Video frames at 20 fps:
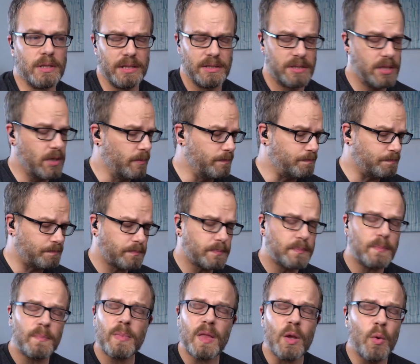And so
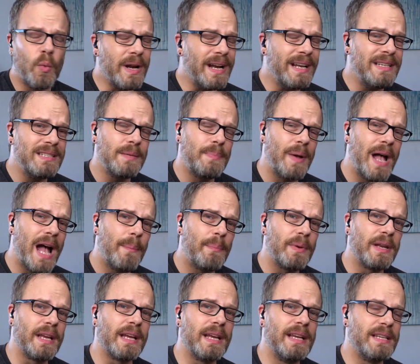what ends up
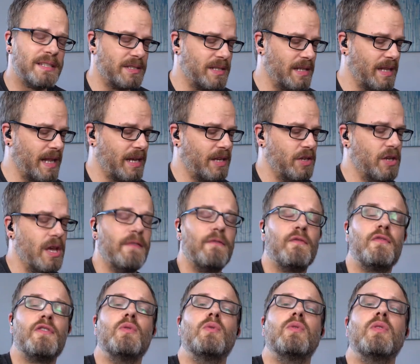happening is like if you